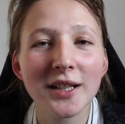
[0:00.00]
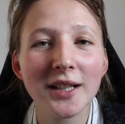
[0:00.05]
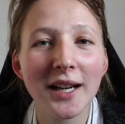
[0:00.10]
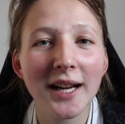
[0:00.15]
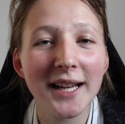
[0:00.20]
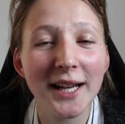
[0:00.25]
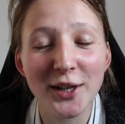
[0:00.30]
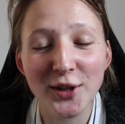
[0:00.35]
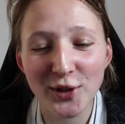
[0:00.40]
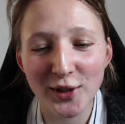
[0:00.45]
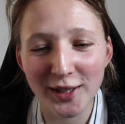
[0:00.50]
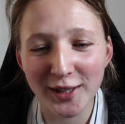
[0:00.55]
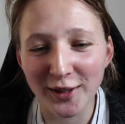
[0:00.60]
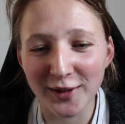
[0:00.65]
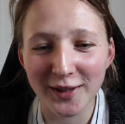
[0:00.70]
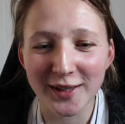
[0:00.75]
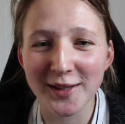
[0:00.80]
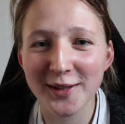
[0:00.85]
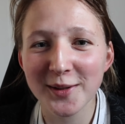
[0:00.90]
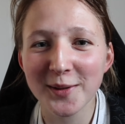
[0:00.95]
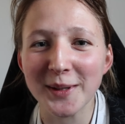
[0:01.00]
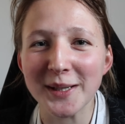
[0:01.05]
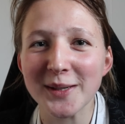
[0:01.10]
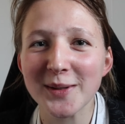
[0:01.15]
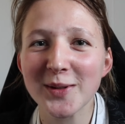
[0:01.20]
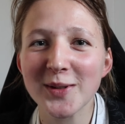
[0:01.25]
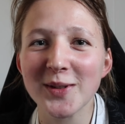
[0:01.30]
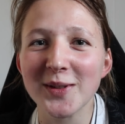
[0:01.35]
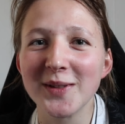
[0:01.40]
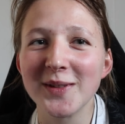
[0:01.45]
I actually got this
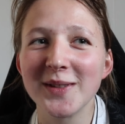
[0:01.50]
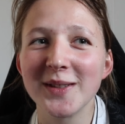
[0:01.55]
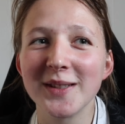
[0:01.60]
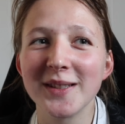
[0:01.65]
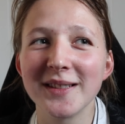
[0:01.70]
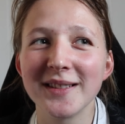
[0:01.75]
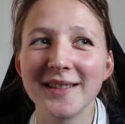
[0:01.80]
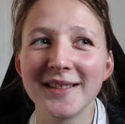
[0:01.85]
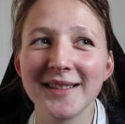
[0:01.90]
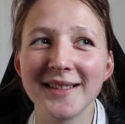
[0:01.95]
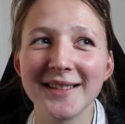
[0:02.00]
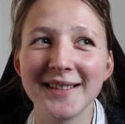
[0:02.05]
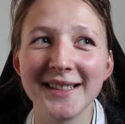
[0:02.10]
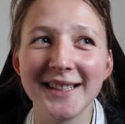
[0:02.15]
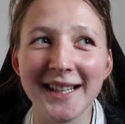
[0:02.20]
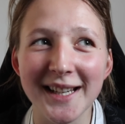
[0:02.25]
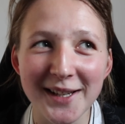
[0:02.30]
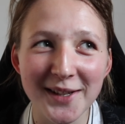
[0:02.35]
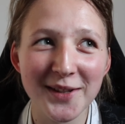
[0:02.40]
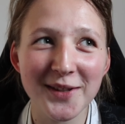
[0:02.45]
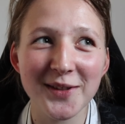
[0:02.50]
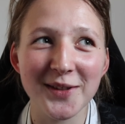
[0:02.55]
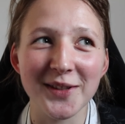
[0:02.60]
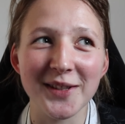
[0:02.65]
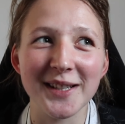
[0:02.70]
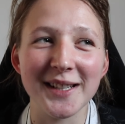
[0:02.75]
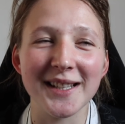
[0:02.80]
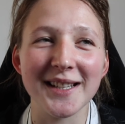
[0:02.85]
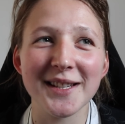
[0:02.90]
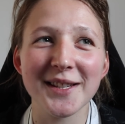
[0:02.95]
question
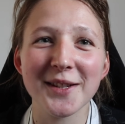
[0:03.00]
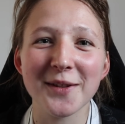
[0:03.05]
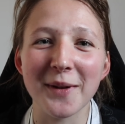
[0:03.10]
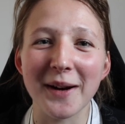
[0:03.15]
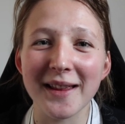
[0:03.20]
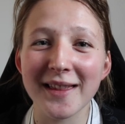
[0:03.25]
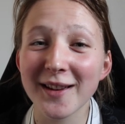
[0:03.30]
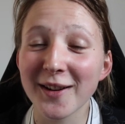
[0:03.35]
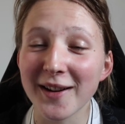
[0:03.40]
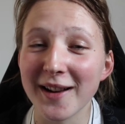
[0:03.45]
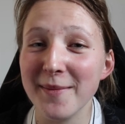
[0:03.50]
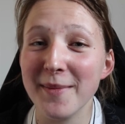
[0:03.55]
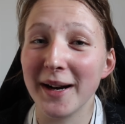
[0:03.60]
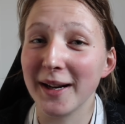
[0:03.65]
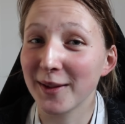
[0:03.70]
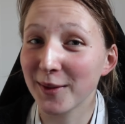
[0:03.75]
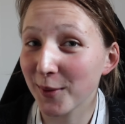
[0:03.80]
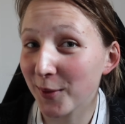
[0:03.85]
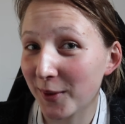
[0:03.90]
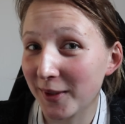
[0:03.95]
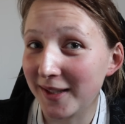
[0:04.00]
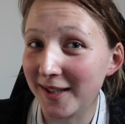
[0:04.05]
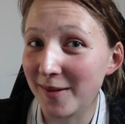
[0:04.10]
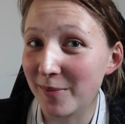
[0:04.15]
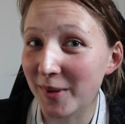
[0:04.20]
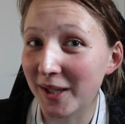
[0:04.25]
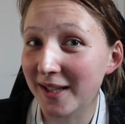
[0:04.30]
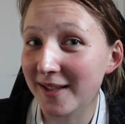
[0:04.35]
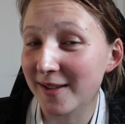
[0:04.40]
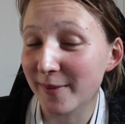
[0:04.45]
yesterday, so I thought I might throw it
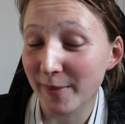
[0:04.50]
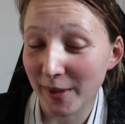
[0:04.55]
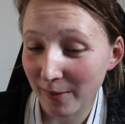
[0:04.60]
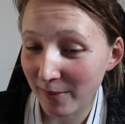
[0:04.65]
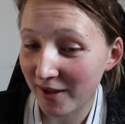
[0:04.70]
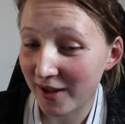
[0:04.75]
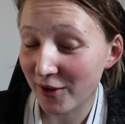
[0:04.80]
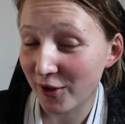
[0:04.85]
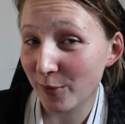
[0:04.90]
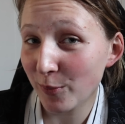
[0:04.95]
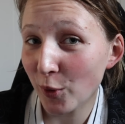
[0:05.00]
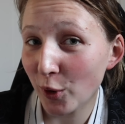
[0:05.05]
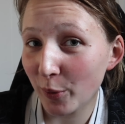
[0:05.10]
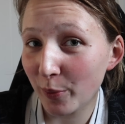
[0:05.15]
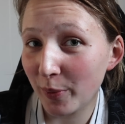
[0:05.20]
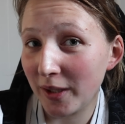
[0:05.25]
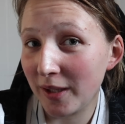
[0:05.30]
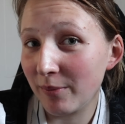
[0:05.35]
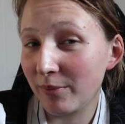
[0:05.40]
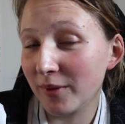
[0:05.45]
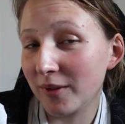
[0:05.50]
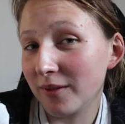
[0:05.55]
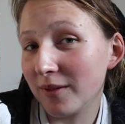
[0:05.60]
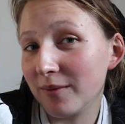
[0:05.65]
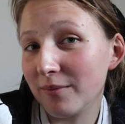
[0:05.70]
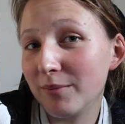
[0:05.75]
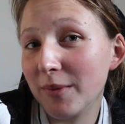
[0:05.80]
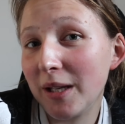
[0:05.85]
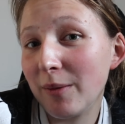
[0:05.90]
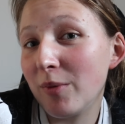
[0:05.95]
in because maybe there's more people.
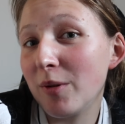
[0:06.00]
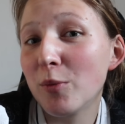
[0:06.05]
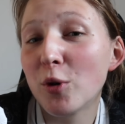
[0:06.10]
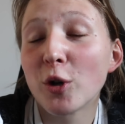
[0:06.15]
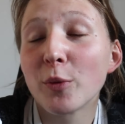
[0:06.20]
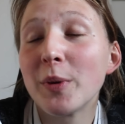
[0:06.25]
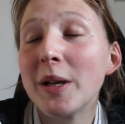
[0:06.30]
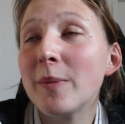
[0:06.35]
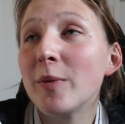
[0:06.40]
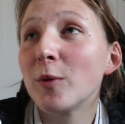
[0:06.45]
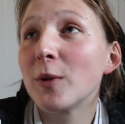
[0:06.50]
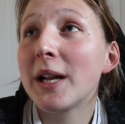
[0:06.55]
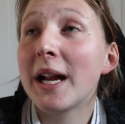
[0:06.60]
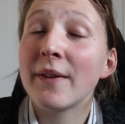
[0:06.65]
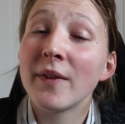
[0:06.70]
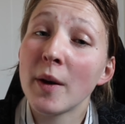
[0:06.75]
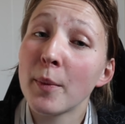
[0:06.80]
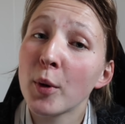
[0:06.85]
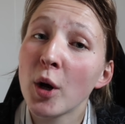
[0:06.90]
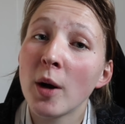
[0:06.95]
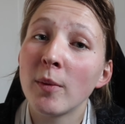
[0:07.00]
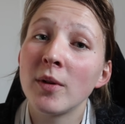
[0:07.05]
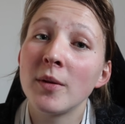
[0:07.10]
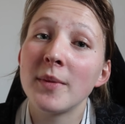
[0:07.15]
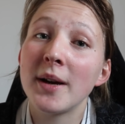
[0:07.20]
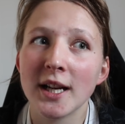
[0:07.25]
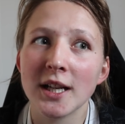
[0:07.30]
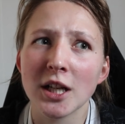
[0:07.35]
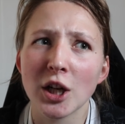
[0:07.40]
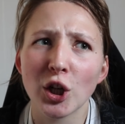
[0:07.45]
Maybe more people will have that
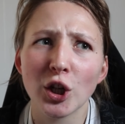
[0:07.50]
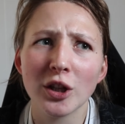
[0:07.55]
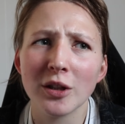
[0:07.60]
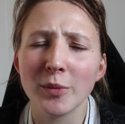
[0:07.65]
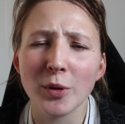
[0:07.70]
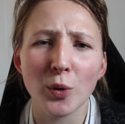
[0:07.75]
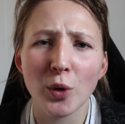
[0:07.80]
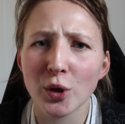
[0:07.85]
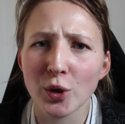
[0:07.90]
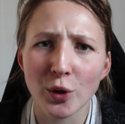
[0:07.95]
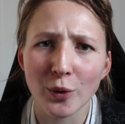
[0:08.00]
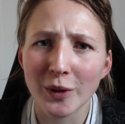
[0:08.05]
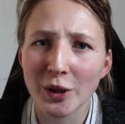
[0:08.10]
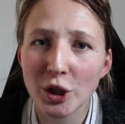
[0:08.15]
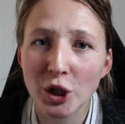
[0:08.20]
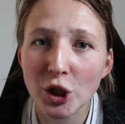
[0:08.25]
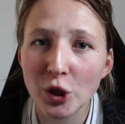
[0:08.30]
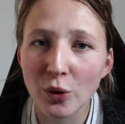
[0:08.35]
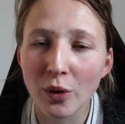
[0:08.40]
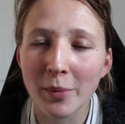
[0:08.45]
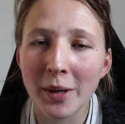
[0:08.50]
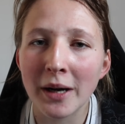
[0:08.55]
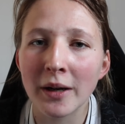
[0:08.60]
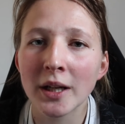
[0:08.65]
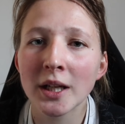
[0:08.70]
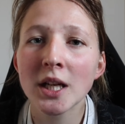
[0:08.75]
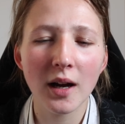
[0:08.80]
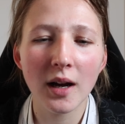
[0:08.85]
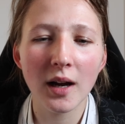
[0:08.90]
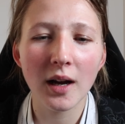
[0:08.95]
problem and are going to be wondering what to do about
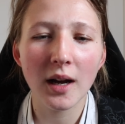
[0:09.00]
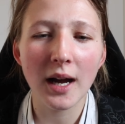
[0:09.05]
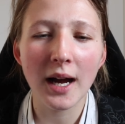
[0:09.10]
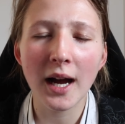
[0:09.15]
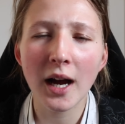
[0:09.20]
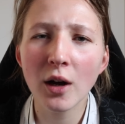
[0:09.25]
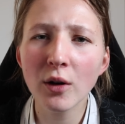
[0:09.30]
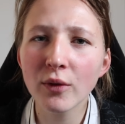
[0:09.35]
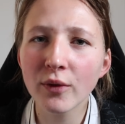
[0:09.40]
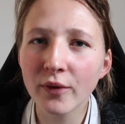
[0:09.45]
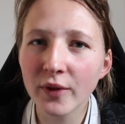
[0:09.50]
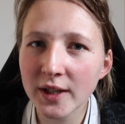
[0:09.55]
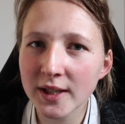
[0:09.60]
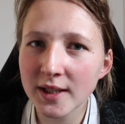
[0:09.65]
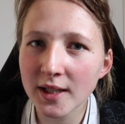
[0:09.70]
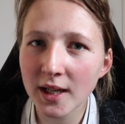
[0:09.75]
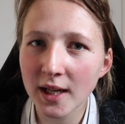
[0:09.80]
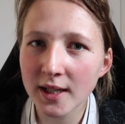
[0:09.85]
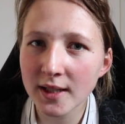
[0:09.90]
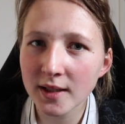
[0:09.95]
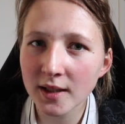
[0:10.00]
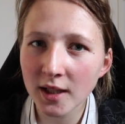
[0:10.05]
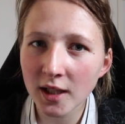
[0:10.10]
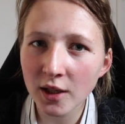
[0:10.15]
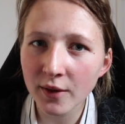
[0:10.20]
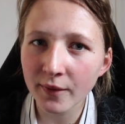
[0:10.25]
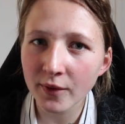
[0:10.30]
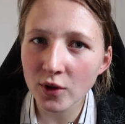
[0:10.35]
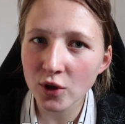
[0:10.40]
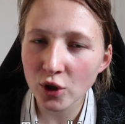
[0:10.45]
it. How fizzy is
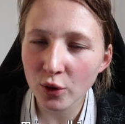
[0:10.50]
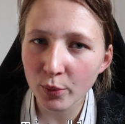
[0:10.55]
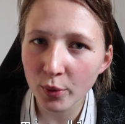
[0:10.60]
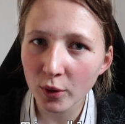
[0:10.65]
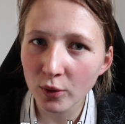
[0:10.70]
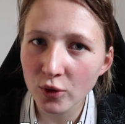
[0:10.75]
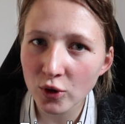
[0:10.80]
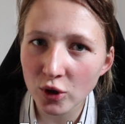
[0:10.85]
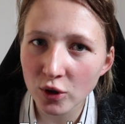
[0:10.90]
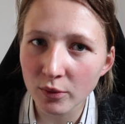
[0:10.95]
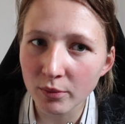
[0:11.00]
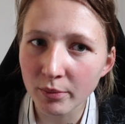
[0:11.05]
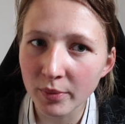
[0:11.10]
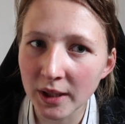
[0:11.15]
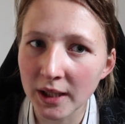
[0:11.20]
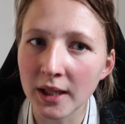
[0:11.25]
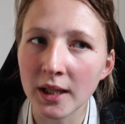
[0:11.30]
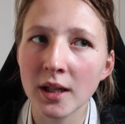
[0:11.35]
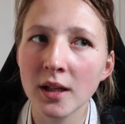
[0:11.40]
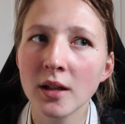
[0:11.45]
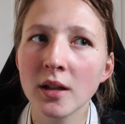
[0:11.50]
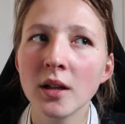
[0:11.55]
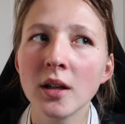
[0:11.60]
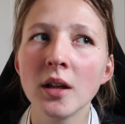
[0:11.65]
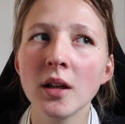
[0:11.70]
kefir supposed to be?